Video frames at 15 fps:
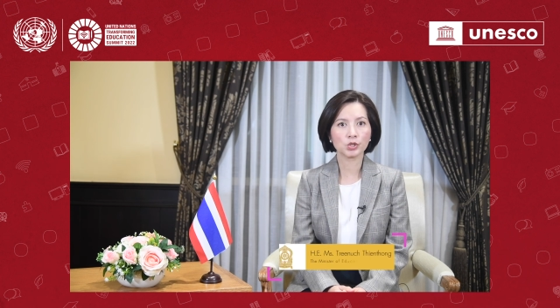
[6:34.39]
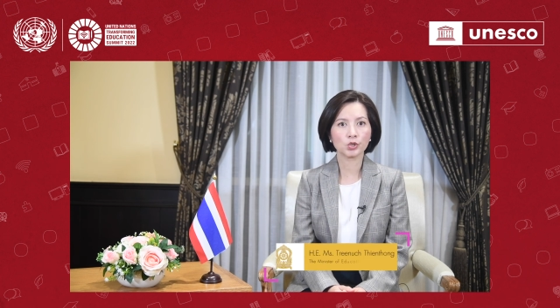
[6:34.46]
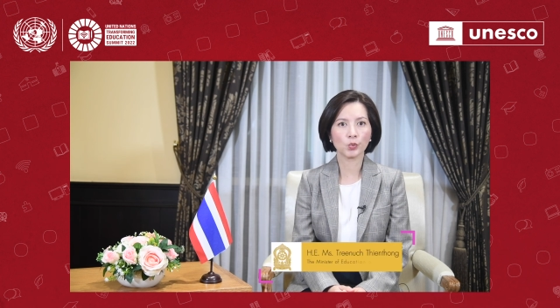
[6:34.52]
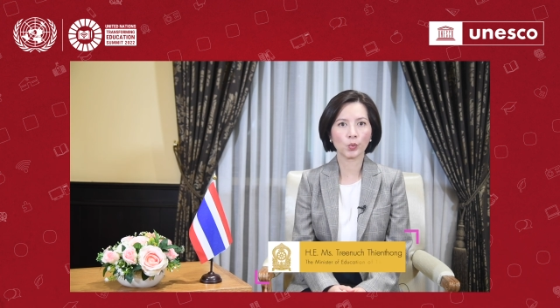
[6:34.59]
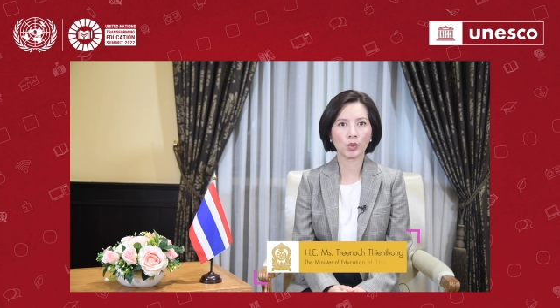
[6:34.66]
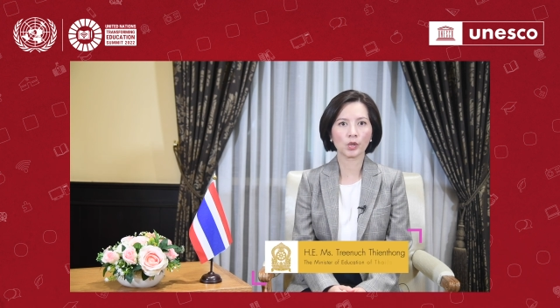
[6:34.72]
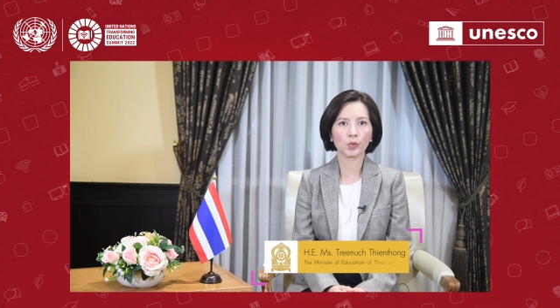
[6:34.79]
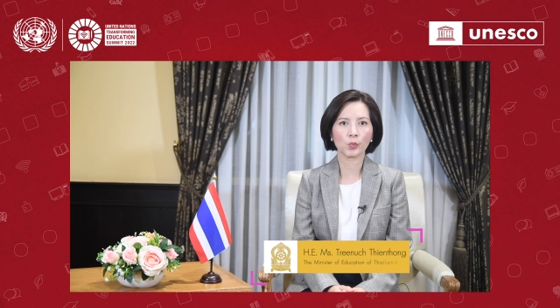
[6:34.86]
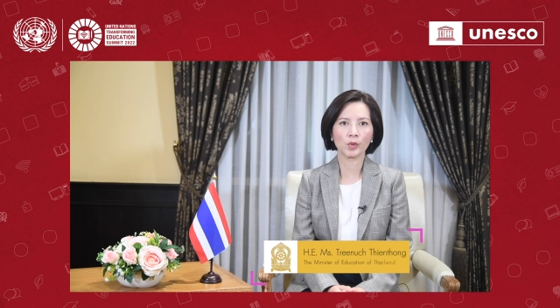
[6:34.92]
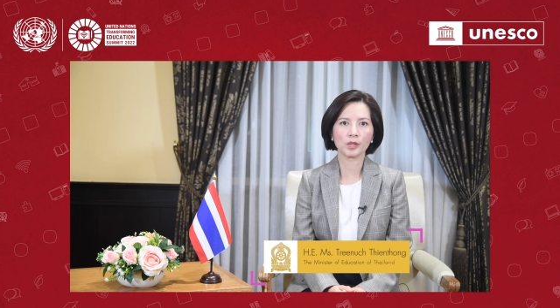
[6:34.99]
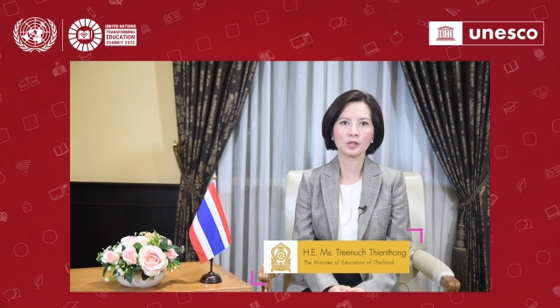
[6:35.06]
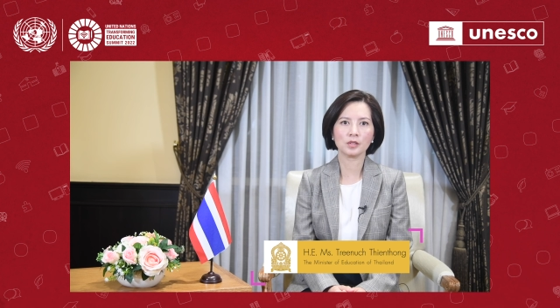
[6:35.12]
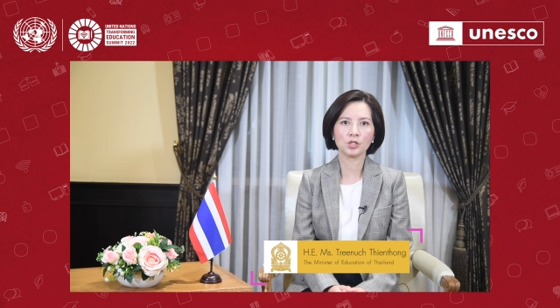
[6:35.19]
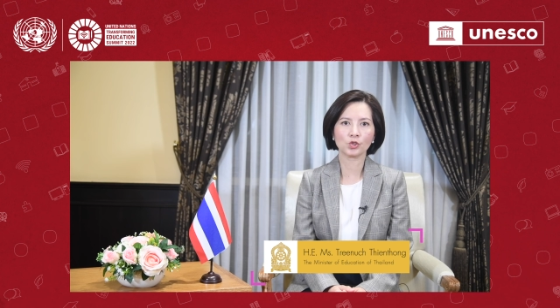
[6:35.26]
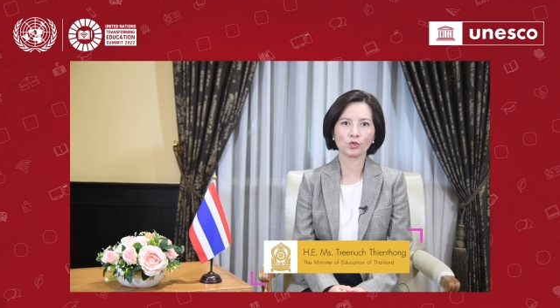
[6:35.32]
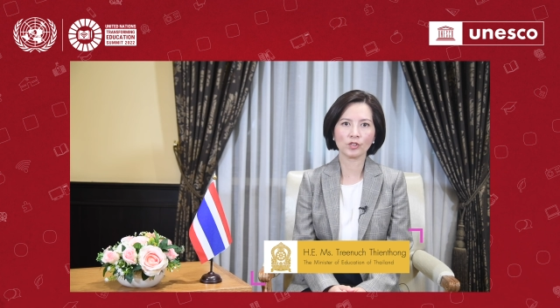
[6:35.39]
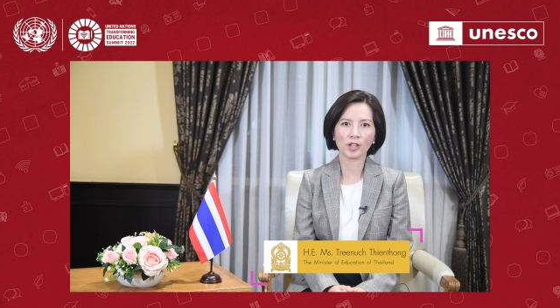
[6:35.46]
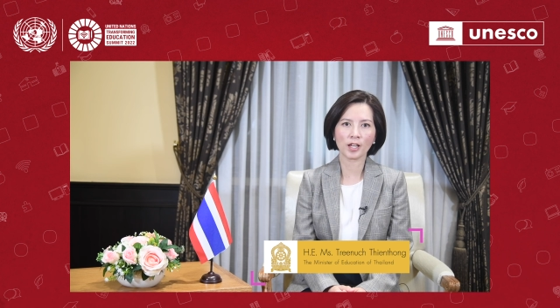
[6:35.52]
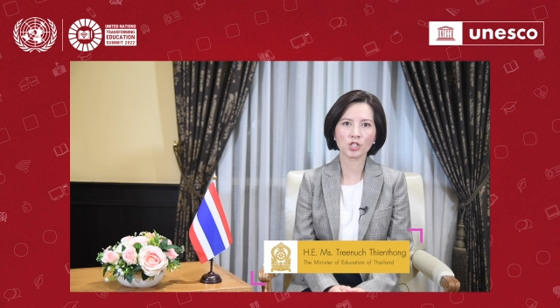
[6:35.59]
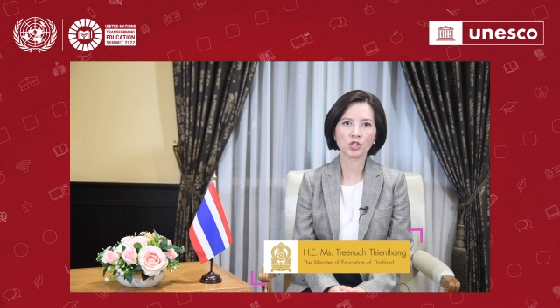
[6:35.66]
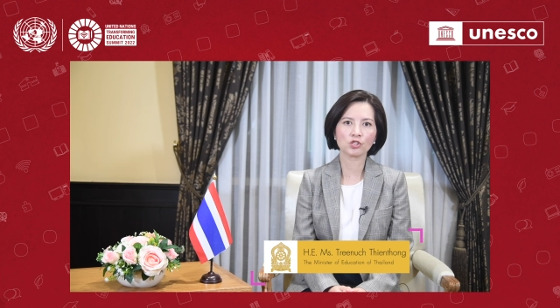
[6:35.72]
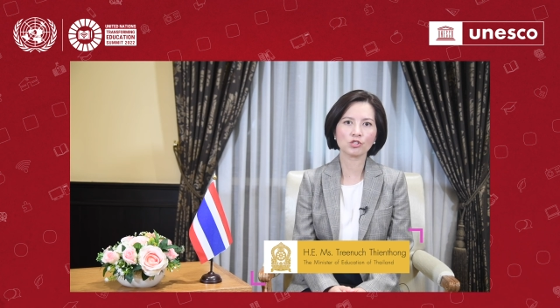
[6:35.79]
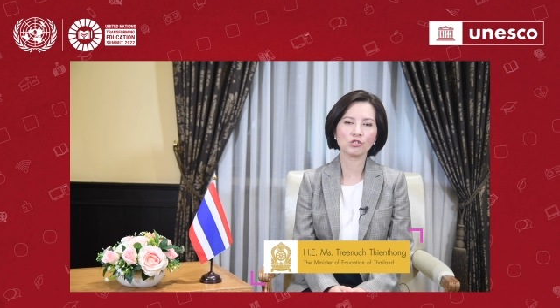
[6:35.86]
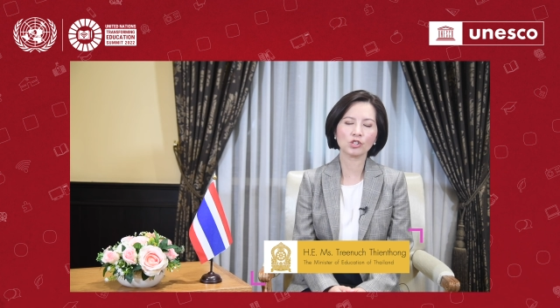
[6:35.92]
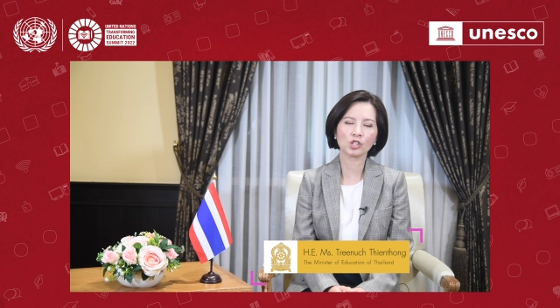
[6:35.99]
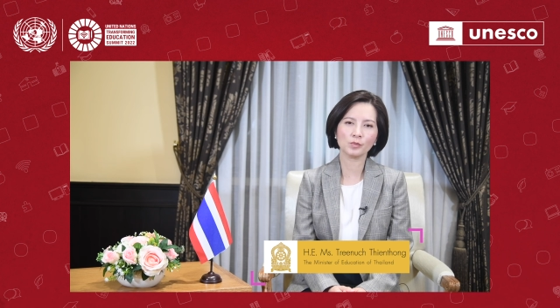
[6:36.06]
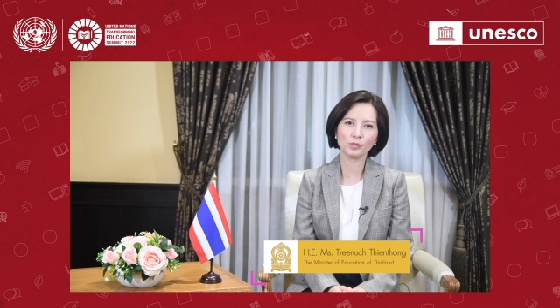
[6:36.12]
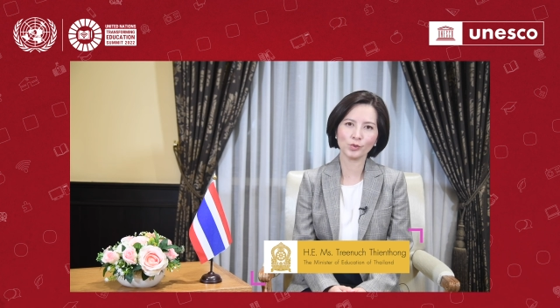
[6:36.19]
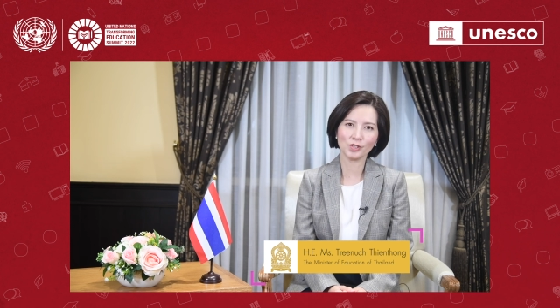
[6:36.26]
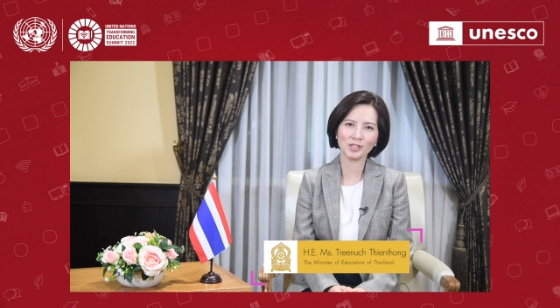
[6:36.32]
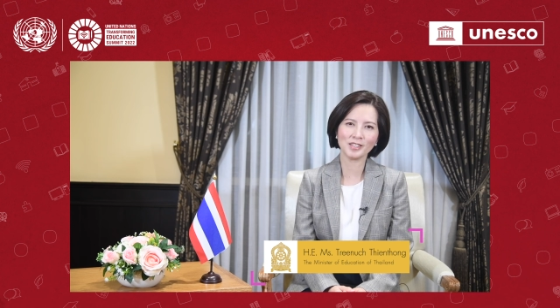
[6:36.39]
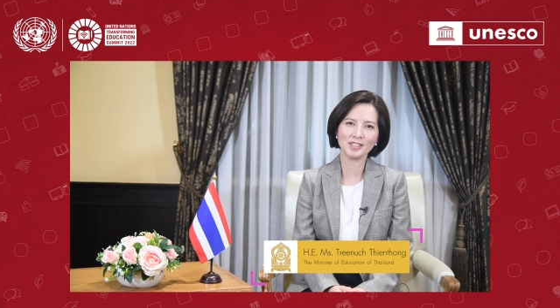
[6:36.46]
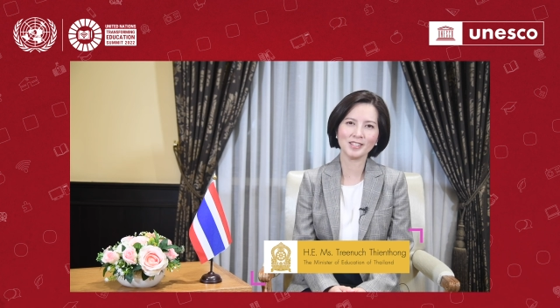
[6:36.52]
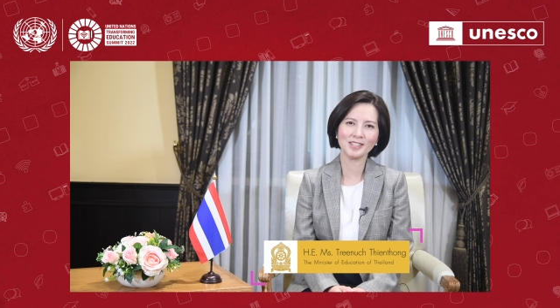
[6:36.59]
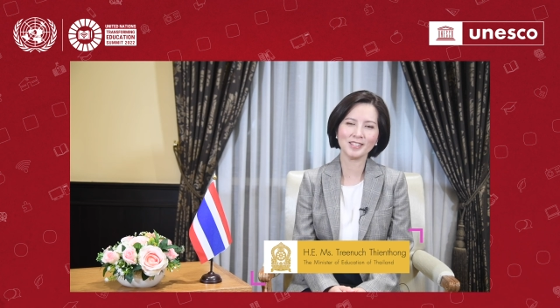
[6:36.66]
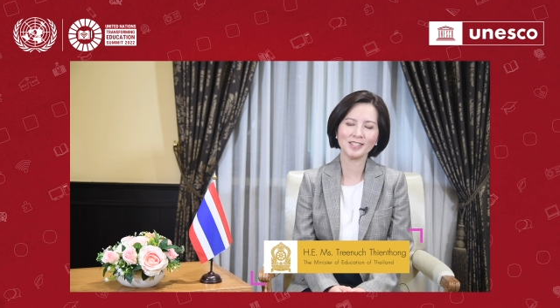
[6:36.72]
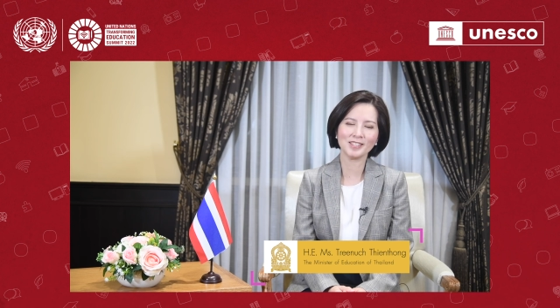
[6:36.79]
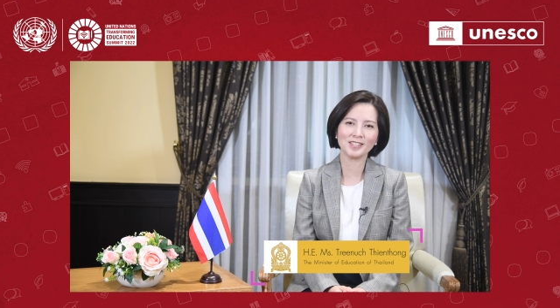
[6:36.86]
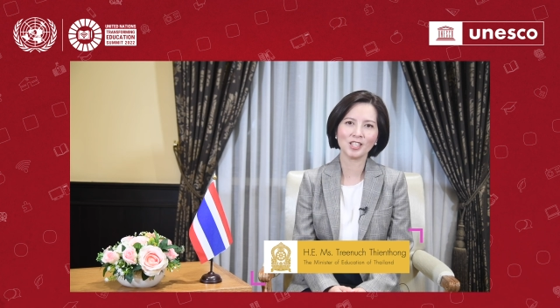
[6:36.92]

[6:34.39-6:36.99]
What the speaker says: to work with international communities